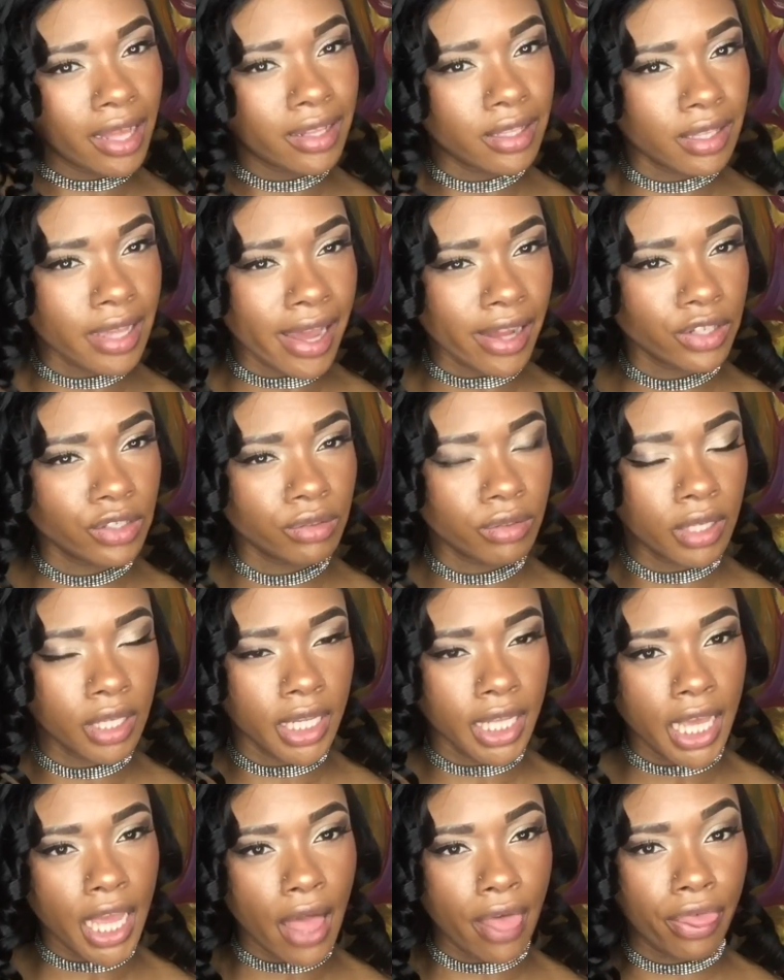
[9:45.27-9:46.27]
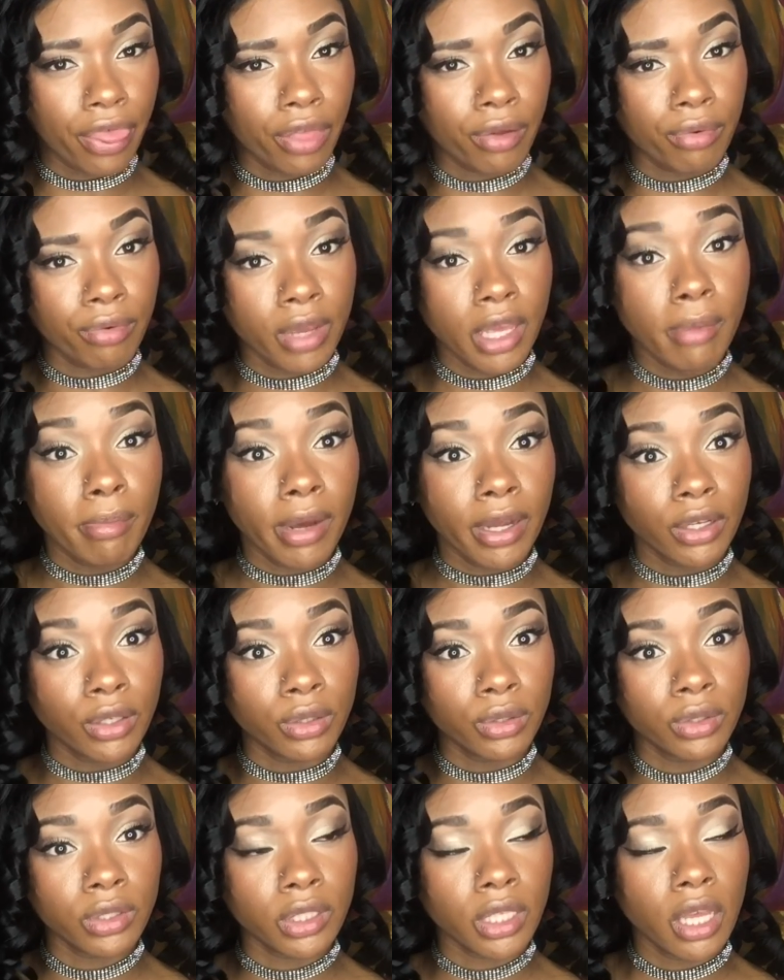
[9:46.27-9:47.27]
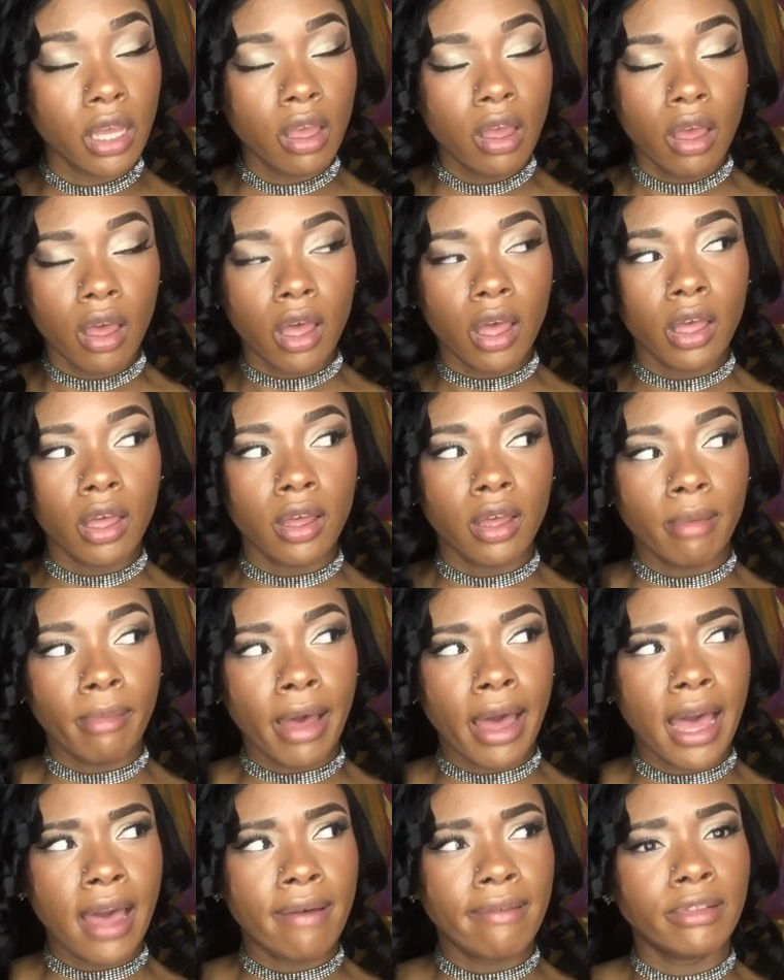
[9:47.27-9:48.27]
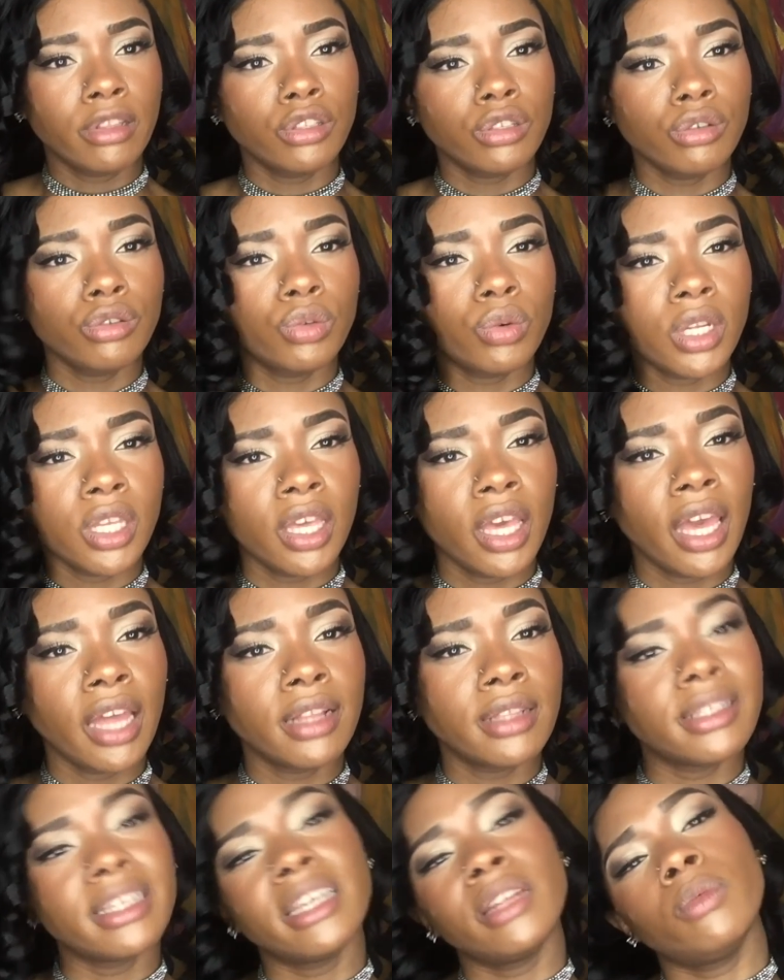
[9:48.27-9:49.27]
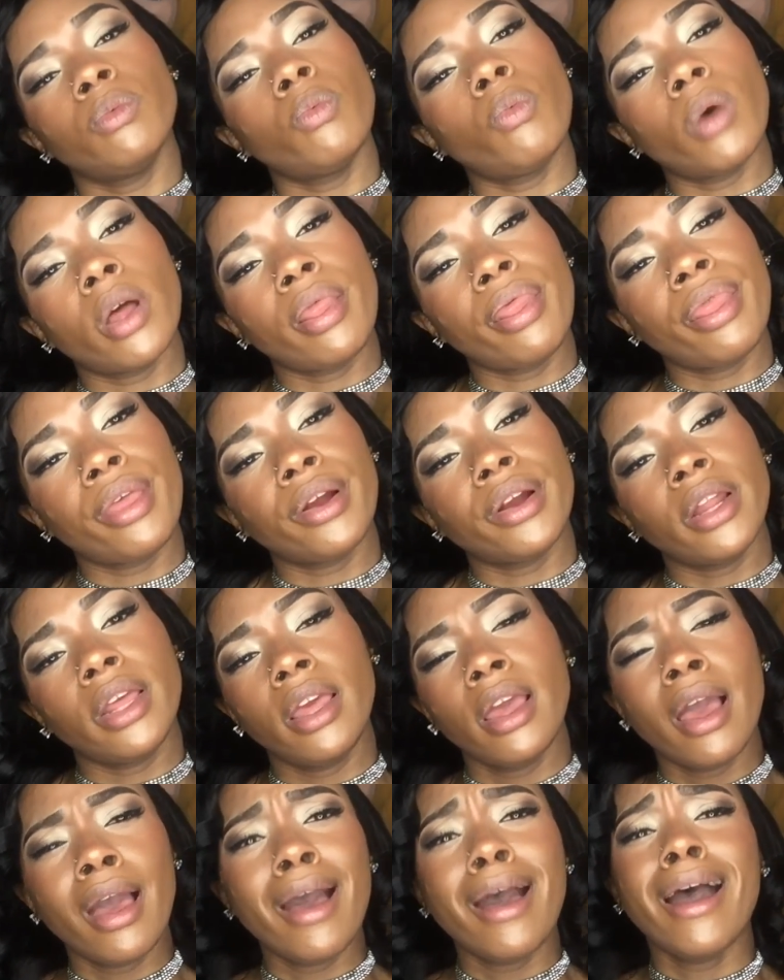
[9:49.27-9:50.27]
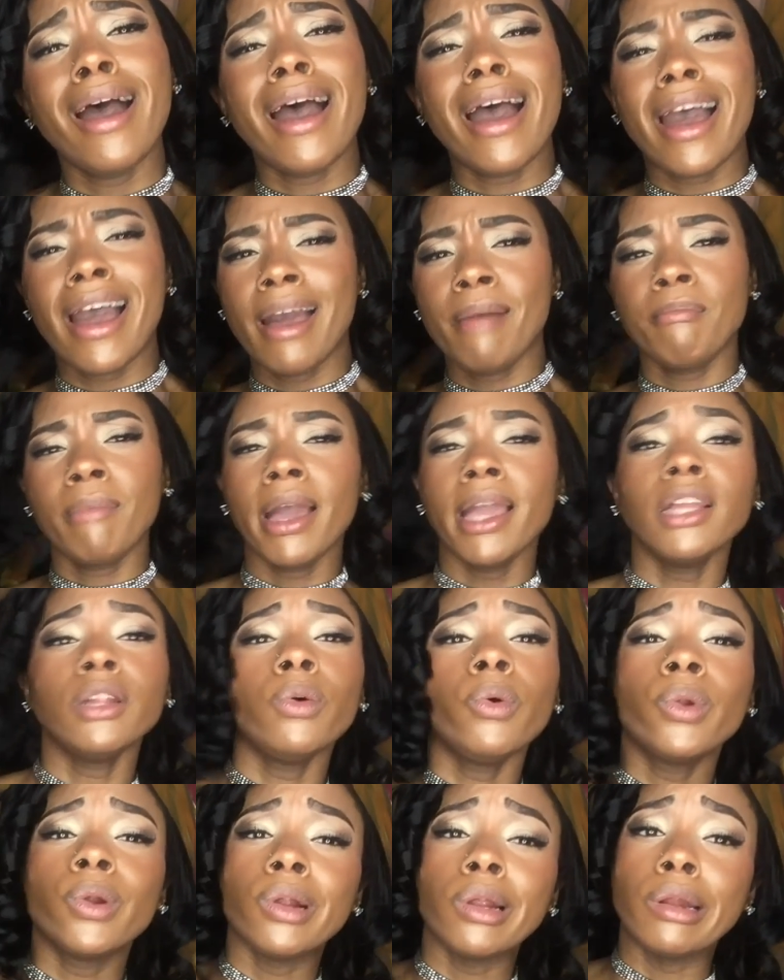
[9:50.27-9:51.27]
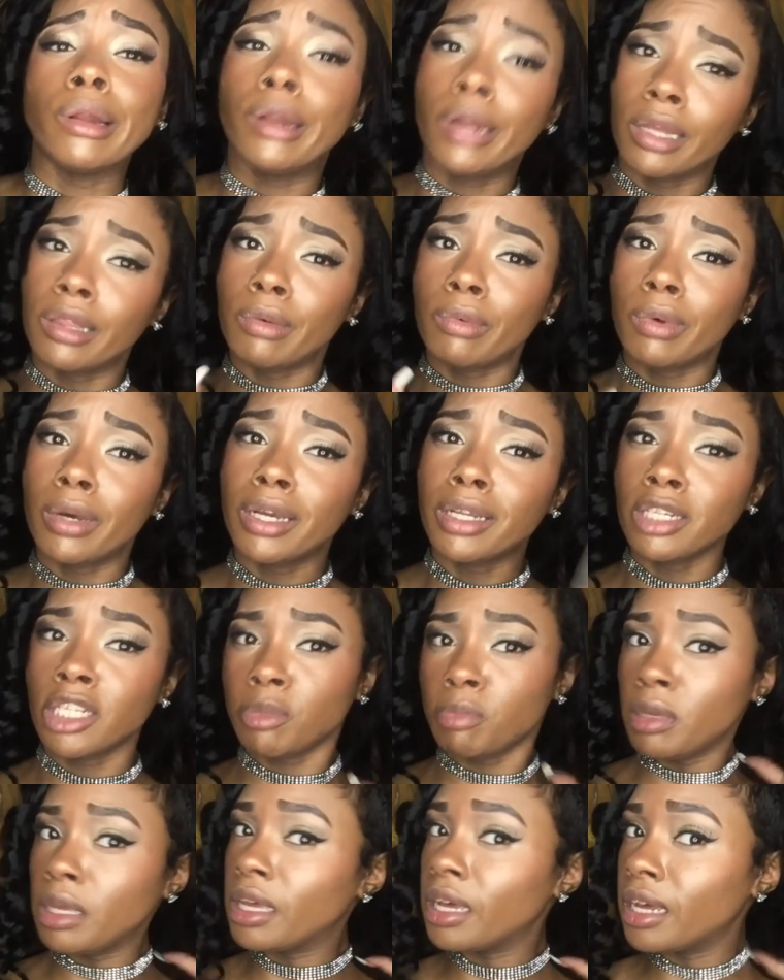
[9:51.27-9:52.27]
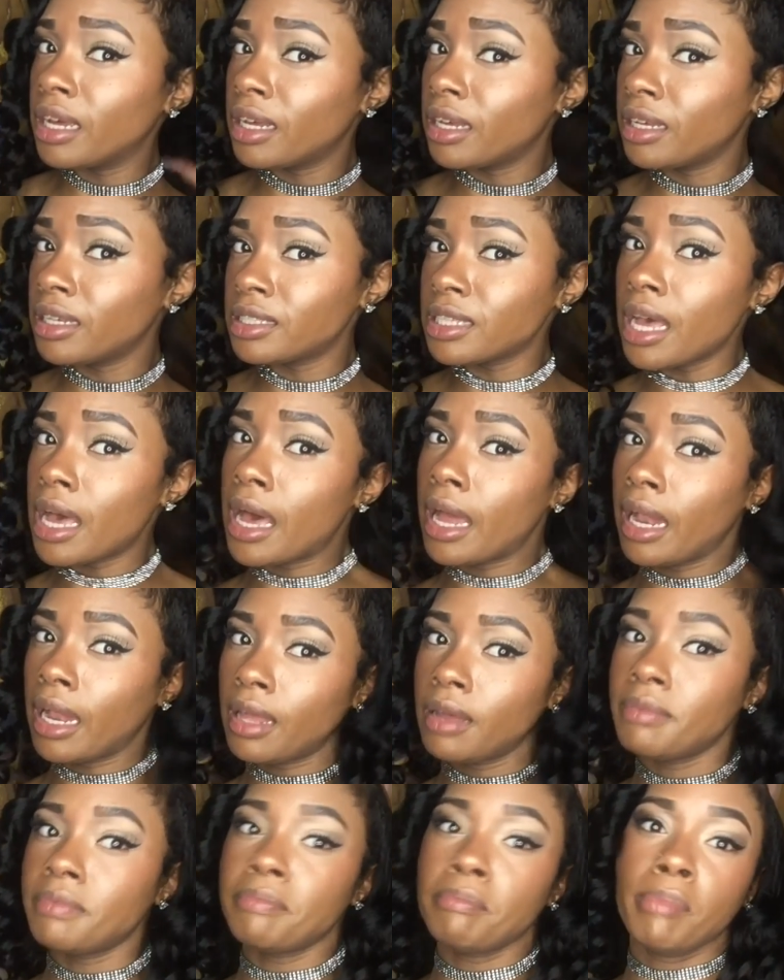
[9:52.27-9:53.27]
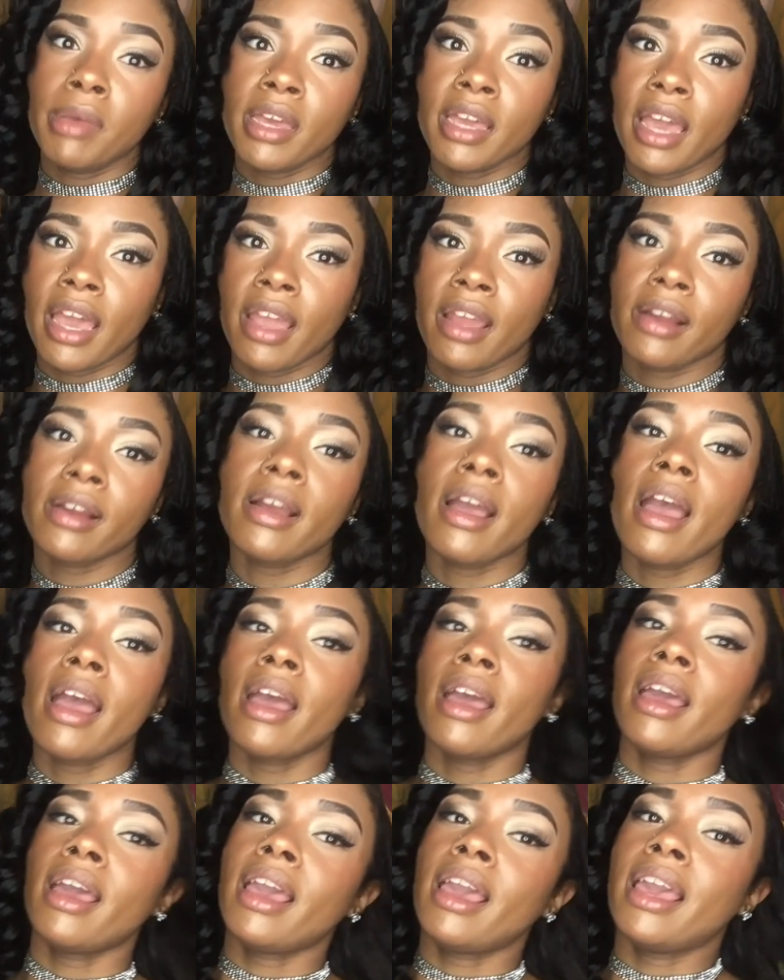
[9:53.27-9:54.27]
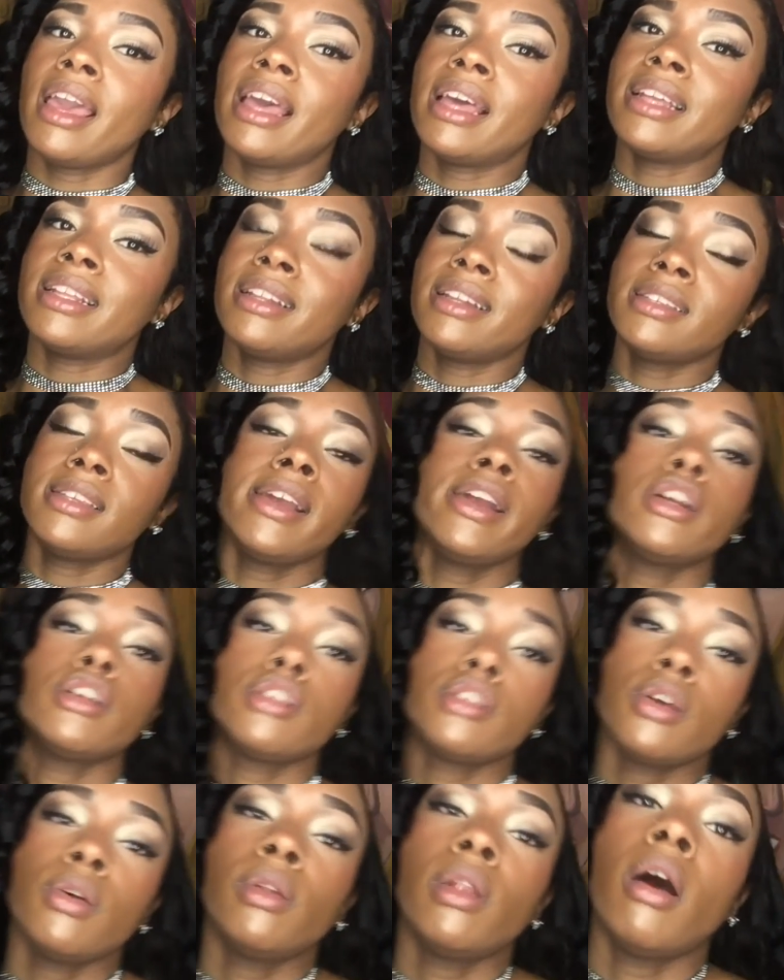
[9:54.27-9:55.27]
It's actually 3 bundles. I have 228 and 130. I might order another one just because I love big hair, and this hair is so